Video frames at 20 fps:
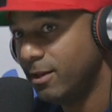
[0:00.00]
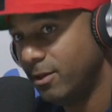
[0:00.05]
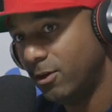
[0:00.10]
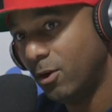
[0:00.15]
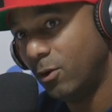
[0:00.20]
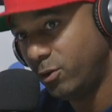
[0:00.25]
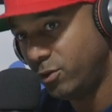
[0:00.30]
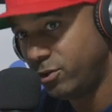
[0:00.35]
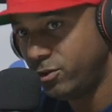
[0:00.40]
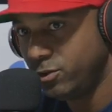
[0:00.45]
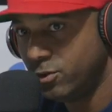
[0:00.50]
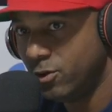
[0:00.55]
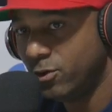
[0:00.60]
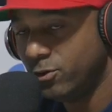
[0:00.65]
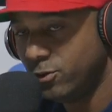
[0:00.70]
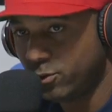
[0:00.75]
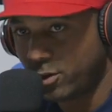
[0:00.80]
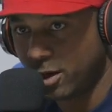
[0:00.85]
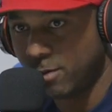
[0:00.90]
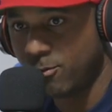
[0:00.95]
you know you, you know
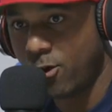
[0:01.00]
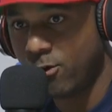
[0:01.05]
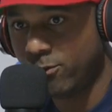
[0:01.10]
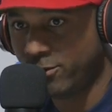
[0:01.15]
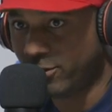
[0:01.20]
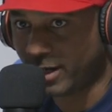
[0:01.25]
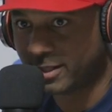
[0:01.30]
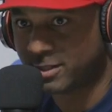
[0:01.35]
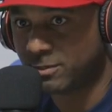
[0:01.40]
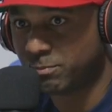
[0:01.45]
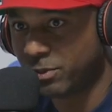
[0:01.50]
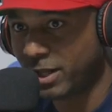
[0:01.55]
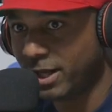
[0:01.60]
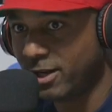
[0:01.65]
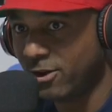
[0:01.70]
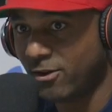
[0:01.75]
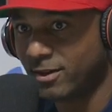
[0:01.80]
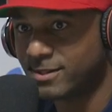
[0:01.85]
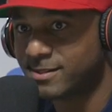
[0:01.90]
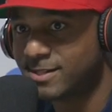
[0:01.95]
you come over, you got your
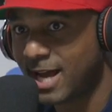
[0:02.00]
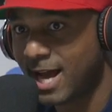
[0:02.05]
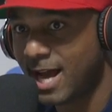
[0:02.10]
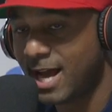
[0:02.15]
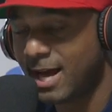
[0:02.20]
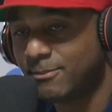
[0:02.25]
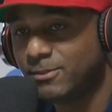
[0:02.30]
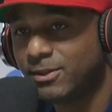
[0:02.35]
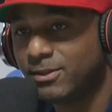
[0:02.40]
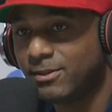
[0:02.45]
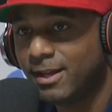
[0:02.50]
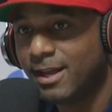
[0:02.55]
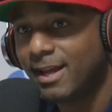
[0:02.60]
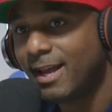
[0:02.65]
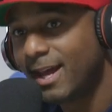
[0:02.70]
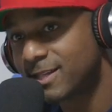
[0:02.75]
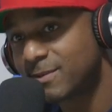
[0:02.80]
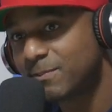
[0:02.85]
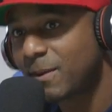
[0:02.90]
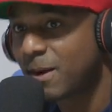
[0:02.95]
plate all the time. You
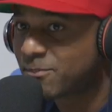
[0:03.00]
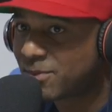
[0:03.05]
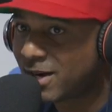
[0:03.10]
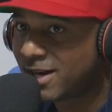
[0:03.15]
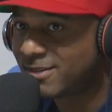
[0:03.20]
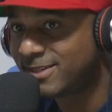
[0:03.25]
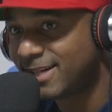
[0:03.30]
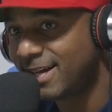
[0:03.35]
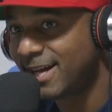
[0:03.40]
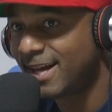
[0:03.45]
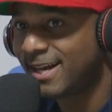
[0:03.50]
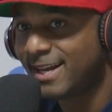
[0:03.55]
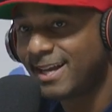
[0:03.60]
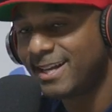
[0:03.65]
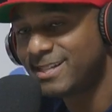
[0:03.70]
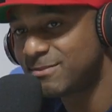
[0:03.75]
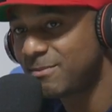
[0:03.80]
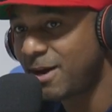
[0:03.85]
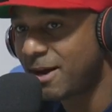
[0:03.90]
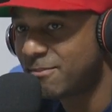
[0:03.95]
that's my brother,
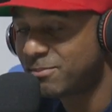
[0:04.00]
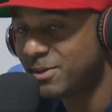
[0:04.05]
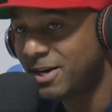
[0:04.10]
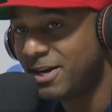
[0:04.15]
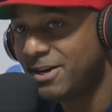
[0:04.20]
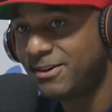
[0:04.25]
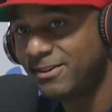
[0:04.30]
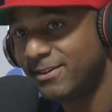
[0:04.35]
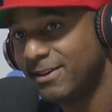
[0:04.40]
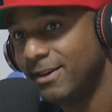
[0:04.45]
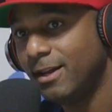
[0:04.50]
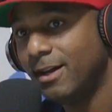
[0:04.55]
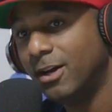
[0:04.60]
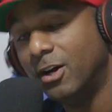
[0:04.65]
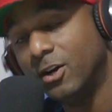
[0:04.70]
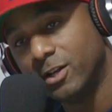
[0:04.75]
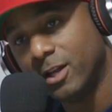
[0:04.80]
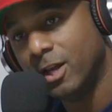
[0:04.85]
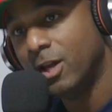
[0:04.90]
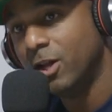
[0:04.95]
that's my bro.
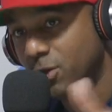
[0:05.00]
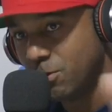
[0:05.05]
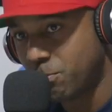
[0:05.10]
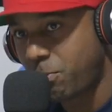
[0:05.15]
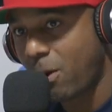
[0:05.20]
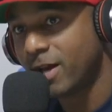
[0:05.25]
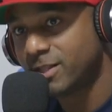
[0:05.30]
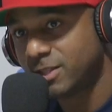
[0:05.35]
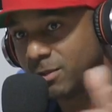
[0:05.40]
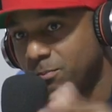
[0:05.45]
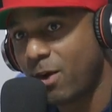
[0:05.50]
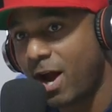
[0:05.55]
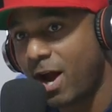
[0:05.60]
Right. You probably she